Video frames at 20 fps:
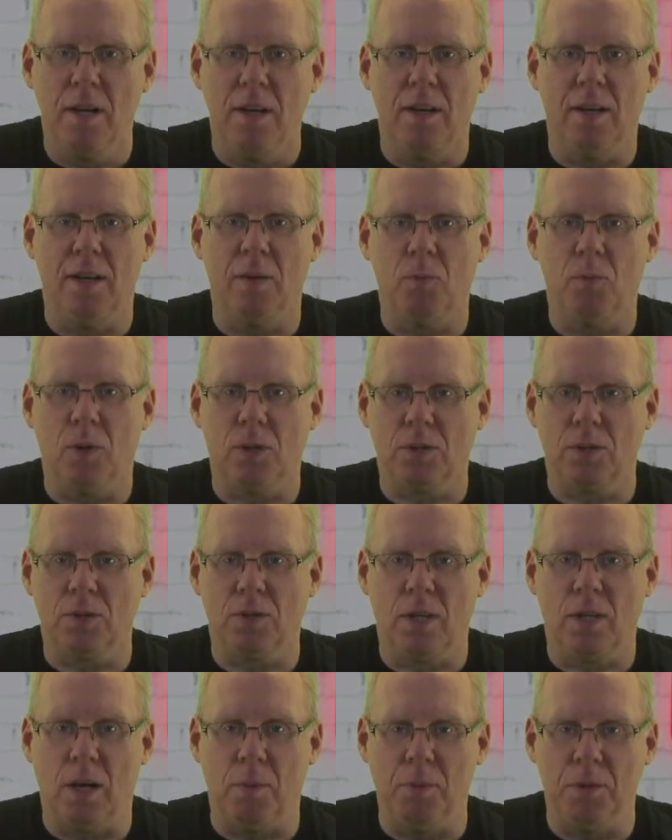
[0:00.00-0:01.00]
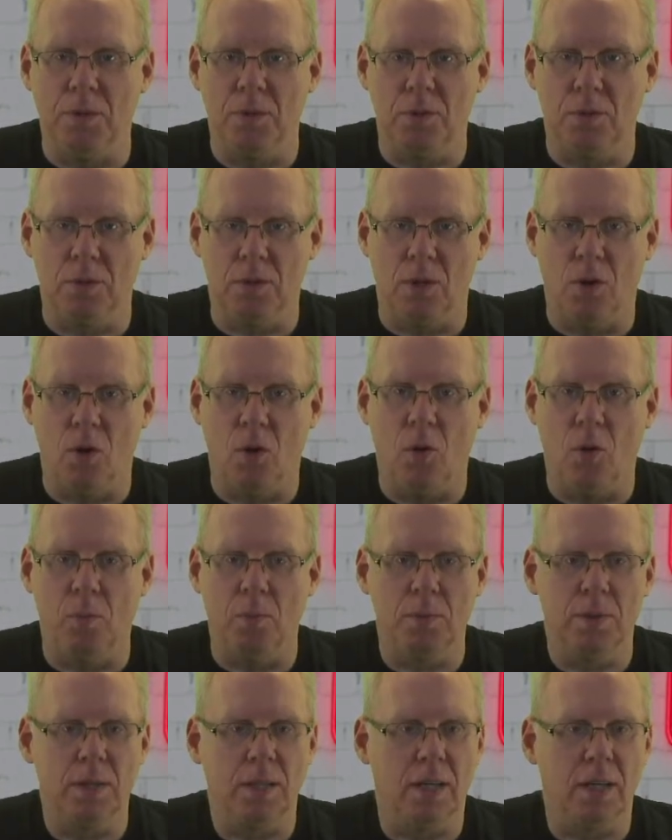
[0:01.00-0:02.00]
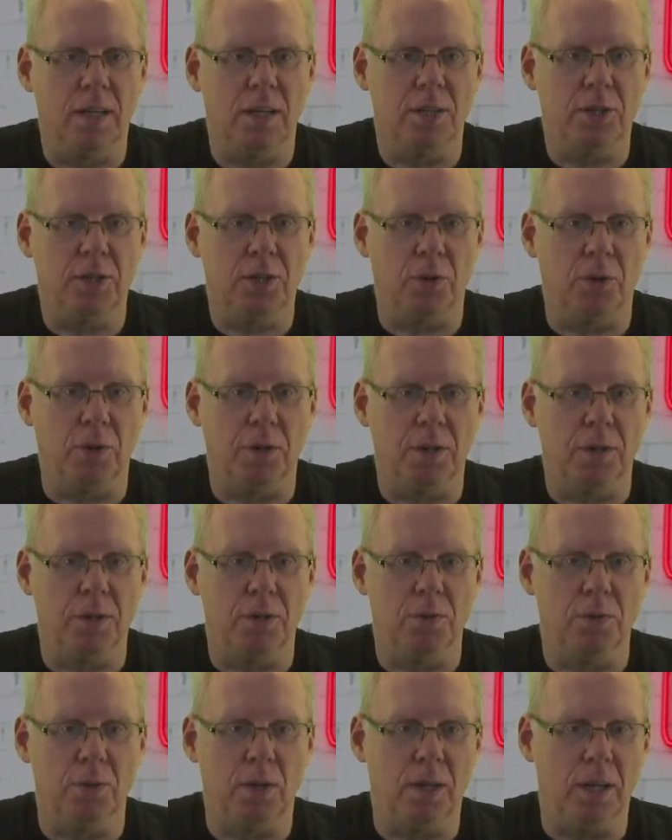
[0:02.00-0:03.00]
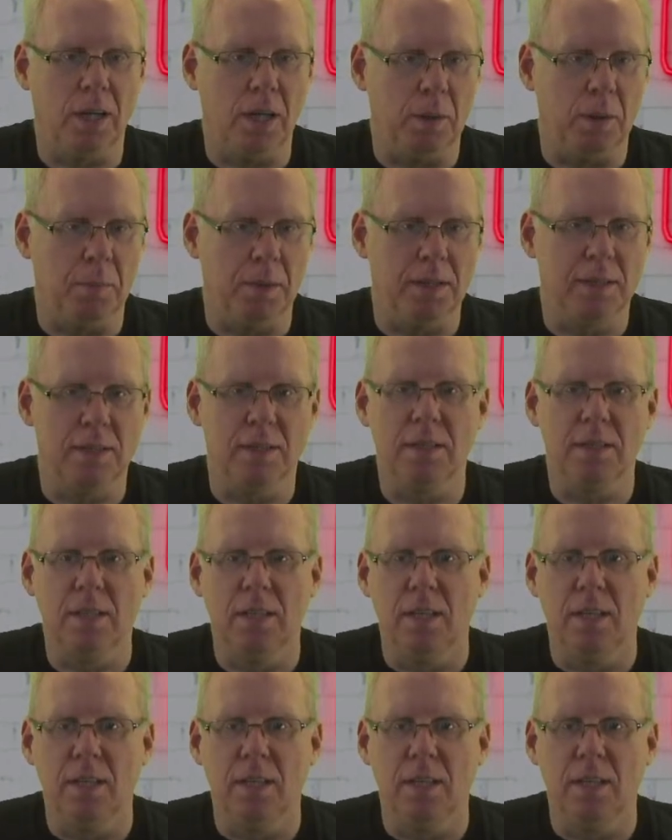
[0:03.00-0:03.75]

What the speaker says: Wanted to come into your homes, showing you a little bit